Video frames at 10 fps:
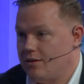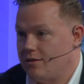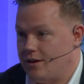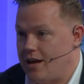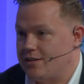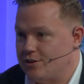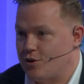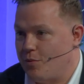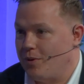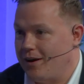yes, it's
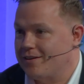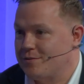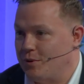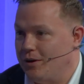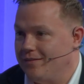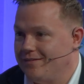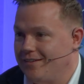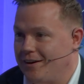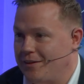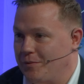complex, but
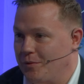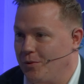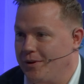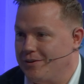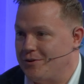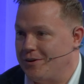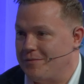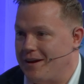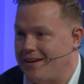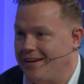I think we're all here trying to
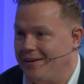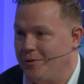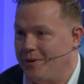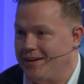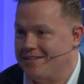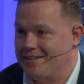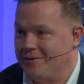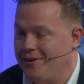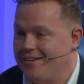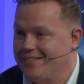make it a little bit easier,
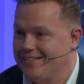right?